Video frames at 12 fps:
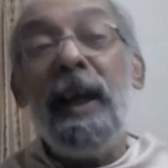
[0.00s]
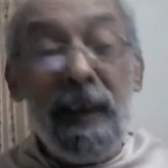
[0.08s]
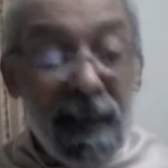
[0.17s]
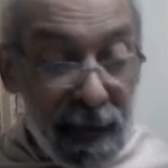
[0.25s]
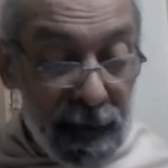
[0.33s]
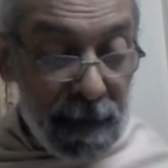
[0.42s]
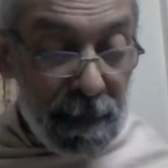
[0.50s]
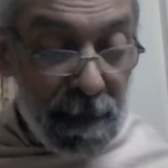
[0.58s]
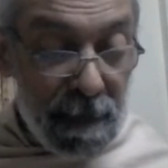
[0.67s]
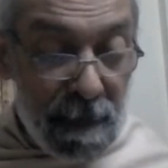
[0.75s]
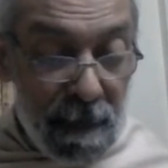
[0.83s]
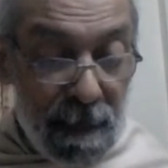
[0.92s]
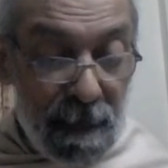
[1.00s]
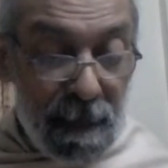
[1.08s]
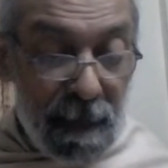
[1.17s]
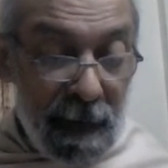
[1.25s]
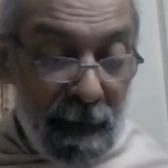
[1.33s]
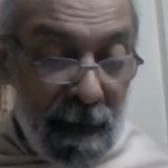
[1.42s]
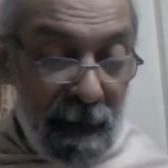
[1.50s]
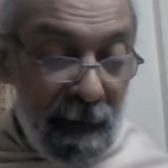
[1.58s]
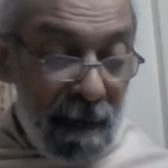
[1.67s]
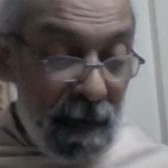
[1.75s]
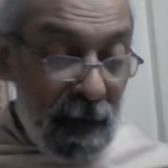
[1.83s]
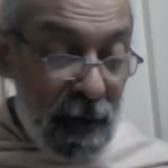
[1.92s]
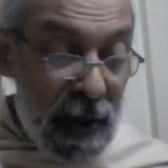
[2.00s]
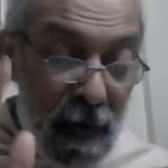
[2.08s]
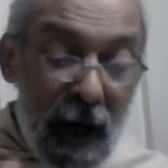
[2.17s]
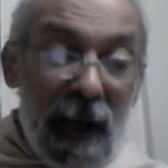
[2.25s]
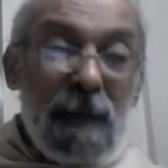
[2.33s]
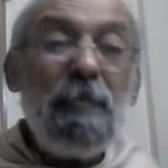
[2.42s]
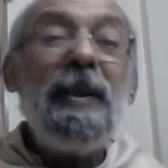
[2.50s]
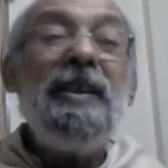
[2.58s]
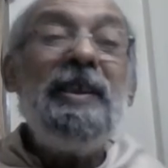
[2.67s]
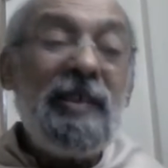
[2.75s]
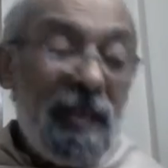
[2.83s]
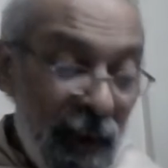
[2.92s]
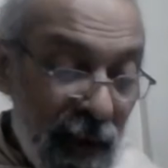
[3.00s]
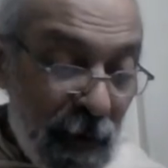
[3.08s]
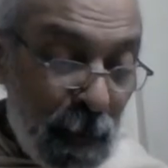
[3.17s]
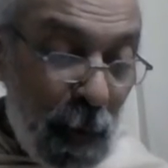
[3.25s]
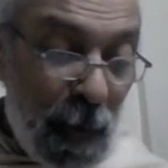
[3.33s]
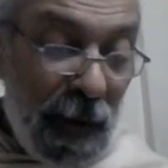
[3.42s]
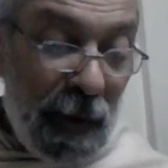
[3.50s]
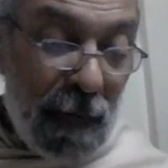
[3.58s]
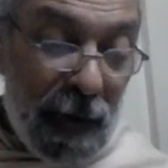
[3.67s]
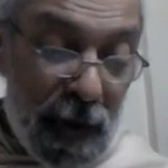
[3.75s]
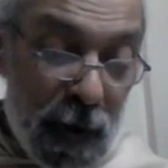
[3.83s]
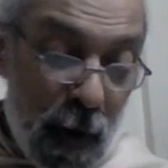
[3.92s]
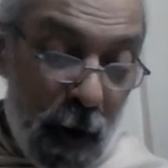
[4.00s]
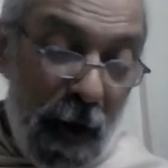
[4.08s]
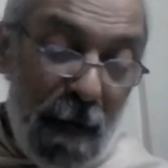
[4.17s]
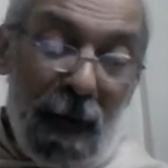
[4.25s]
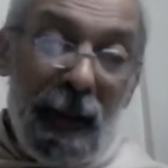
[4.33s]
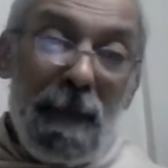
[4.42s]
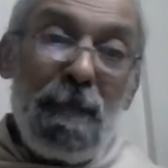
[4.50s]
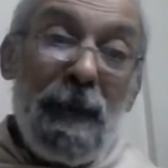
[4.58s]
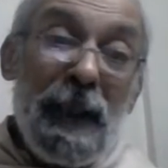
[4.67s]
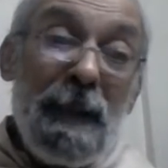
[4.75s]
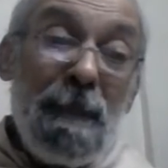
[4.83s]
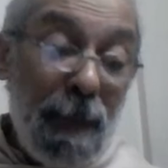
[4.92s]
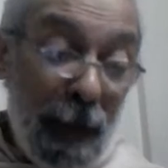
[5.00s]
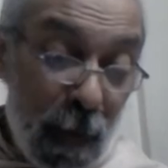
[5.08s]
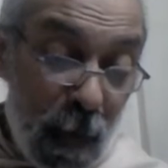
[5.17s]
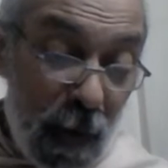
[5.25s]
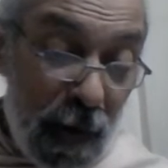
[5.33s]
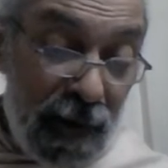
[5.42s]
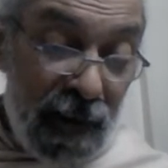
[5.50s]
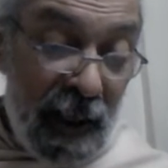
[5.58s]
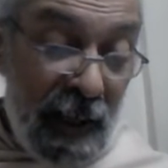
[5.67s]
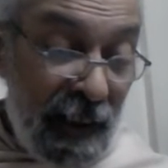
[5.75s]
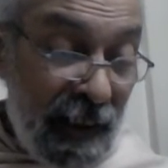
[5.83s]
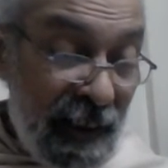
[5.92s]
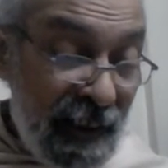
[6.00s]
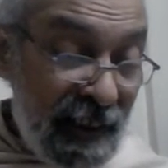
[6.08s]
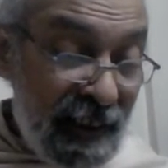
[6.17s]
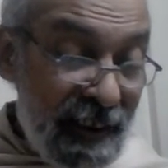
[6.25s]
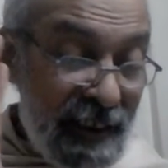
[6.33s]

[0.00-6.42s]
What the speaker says: angry. The Jivatman is transported with joy when he beholds his